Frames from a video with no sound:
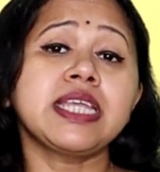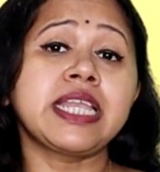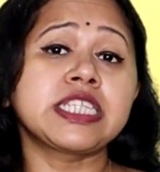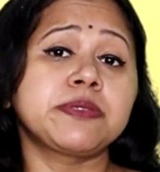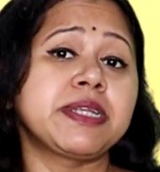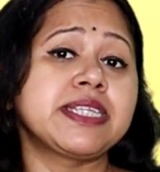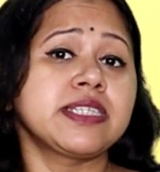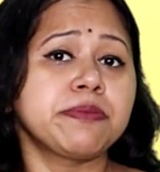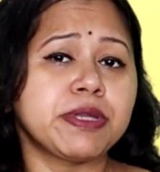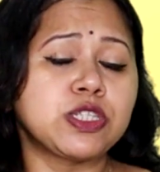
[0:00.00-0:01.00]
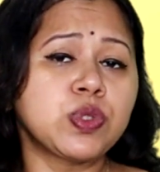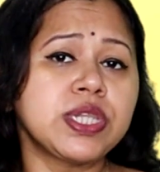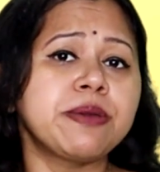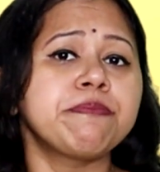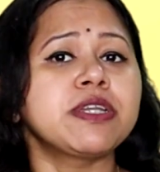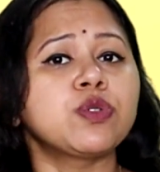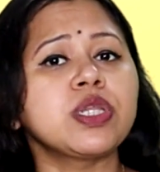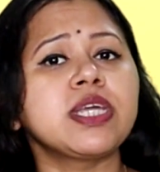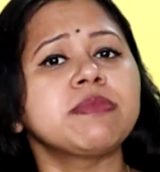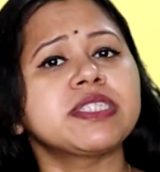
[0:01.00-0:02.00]
The next medicine, Petroleum.
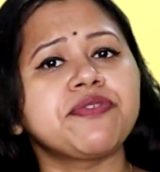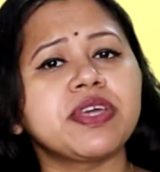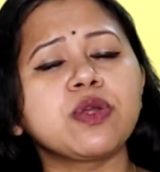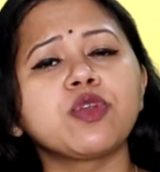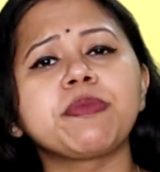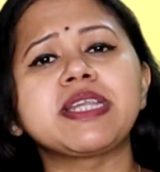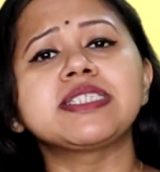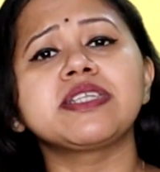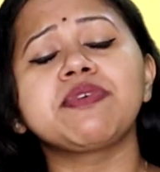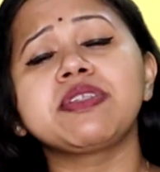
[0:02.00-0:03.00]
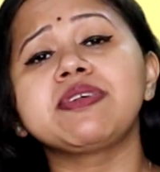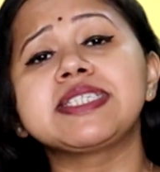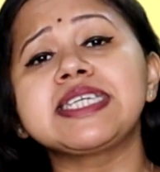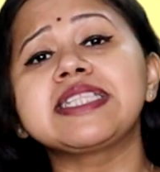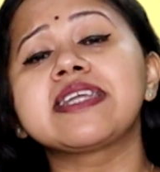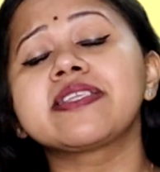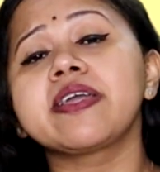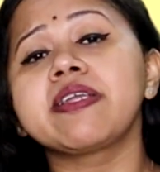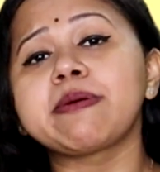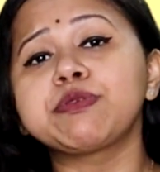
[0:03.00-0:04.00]
Petroleum is a very good medicine when we see that
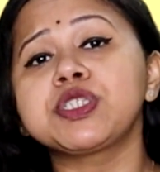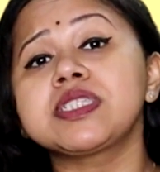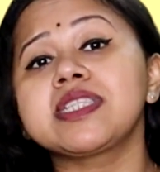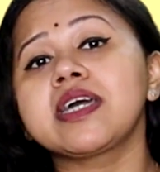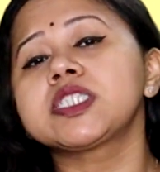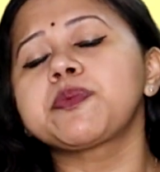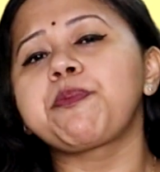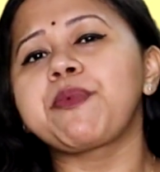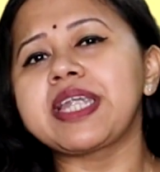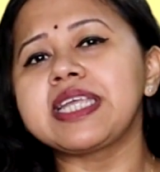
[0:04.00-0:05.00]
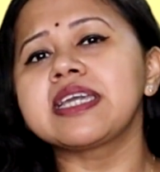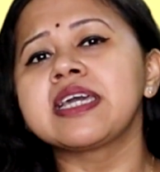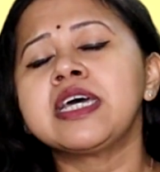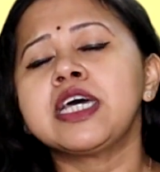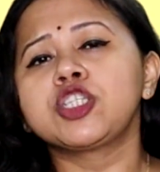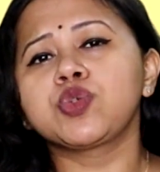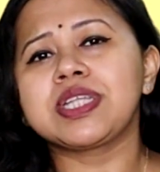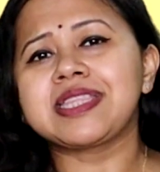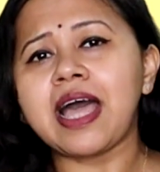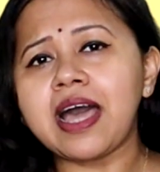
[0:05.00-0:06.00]
the eruptions, they are spreading to
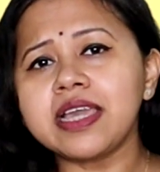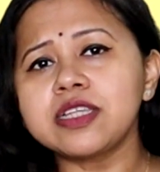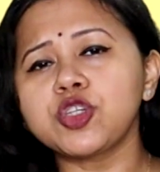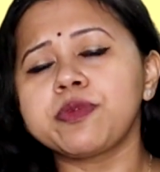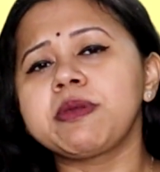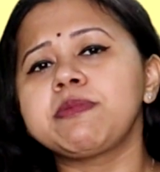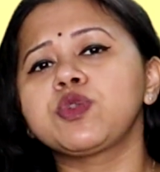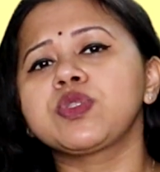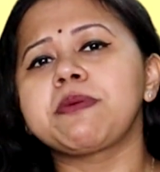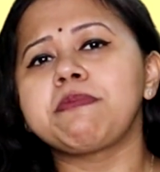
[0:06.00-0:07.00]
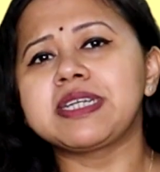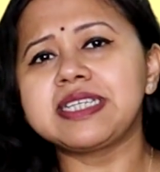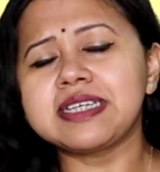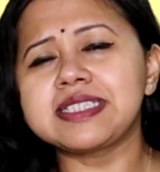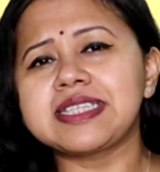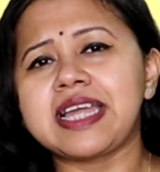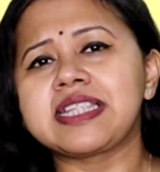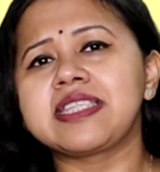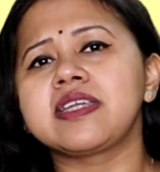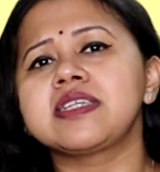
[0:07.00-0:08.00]
the thighs or maybe to the buttocks,
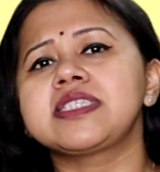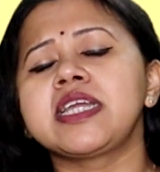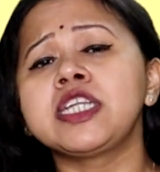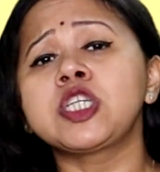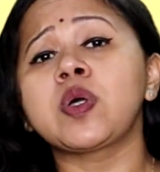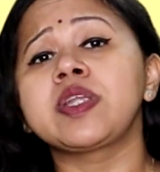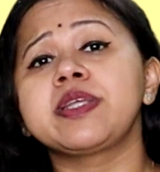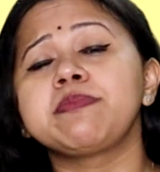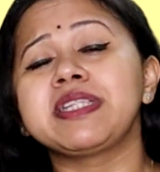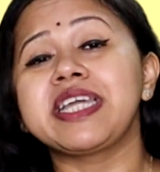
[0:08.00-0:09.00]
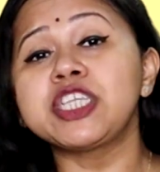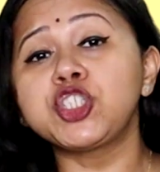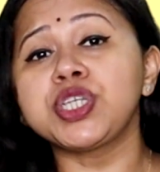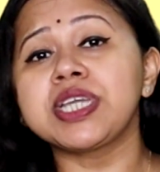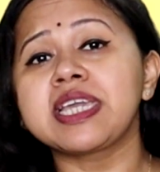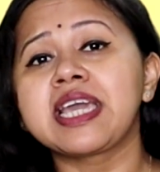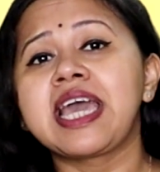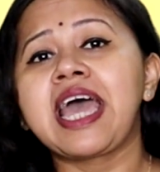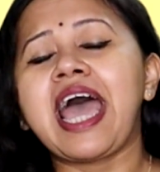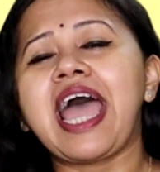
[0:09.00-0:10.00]
and there is intolerable itching
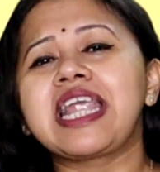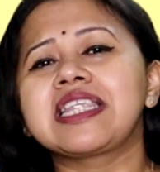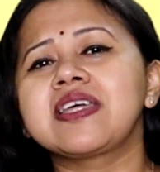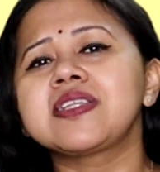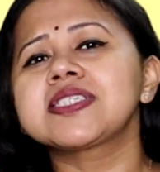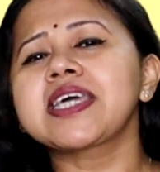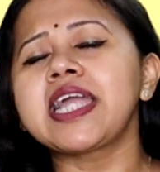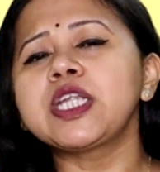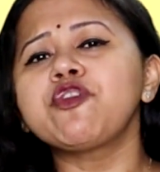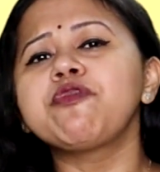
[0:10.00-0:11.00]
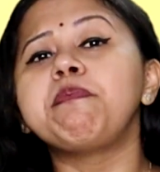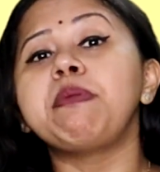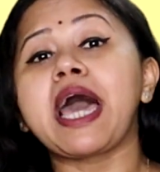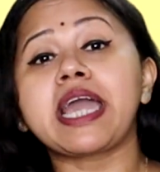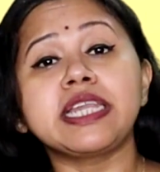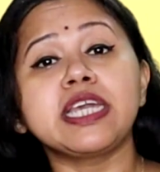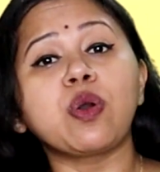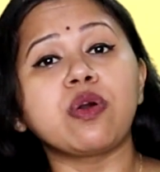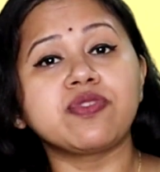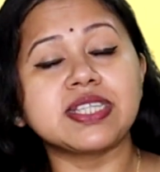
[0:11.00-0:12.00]
and there is kind of
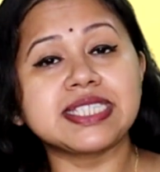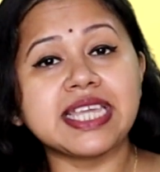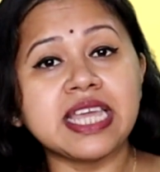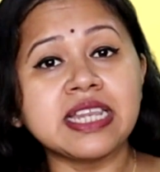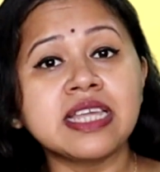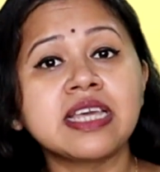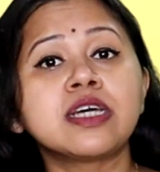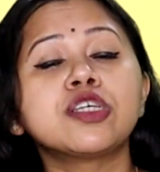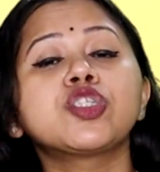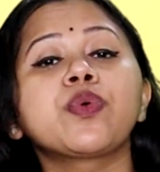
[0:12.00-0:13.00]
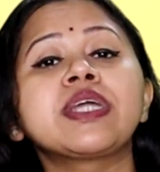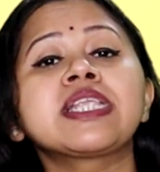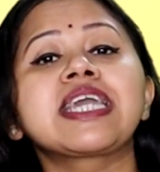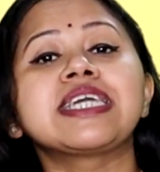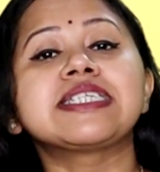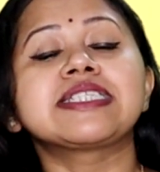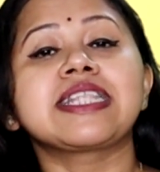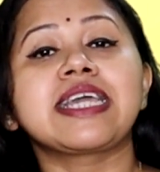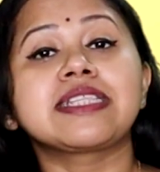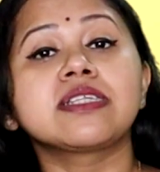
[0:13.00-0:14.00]
blackening of the skin. So in
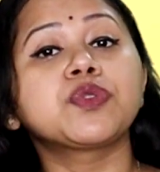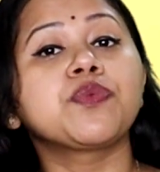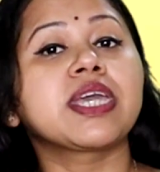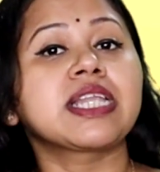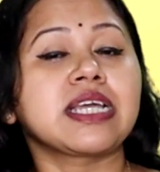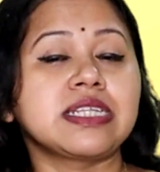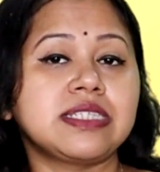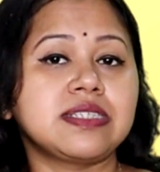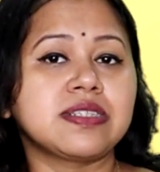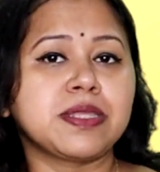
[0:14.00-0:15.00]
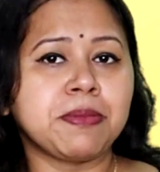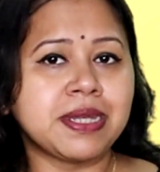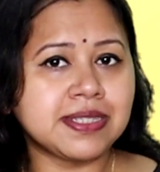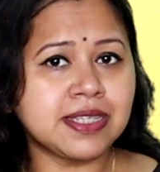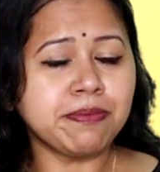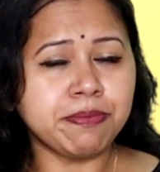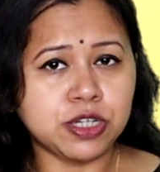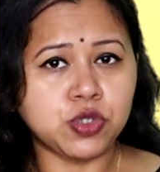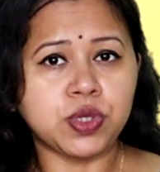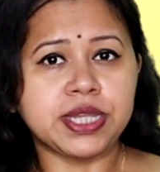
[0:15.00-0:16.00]
cases like this, we can consider the medicine
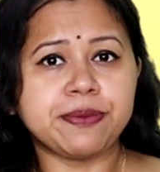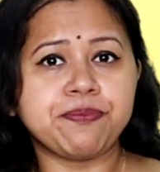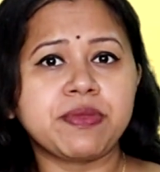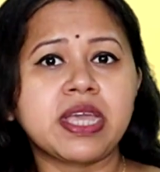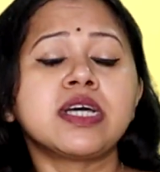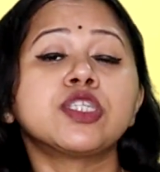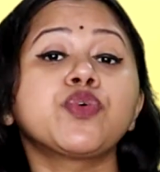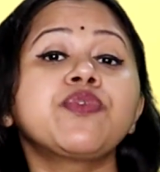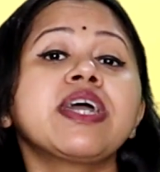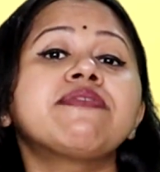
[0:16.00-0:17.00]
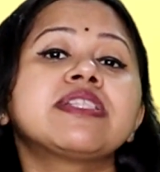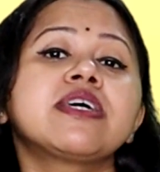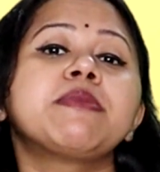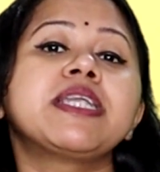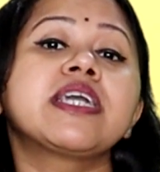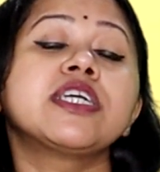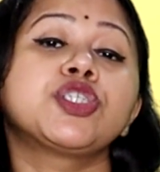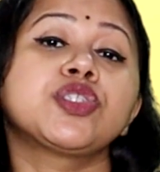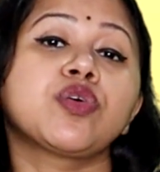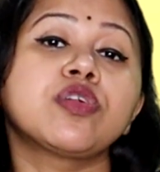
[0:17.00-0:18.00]
Petroleum. So we have other
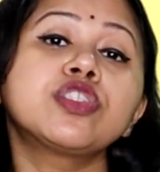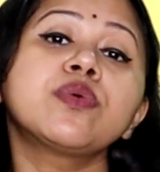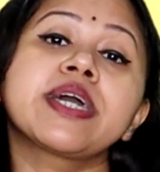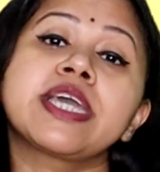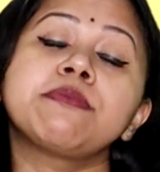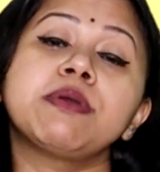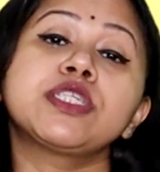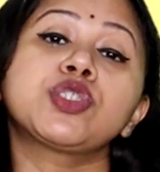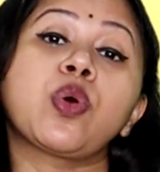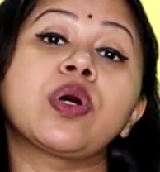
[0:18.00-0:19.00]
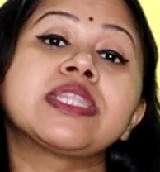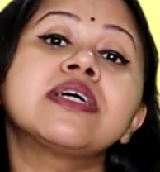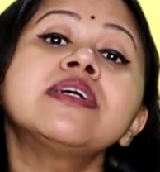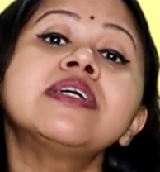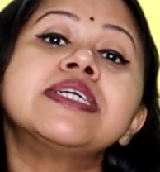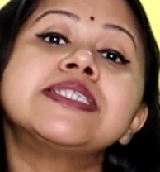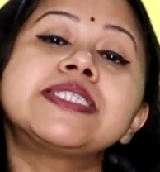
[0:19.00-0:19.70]
medications also, again based on the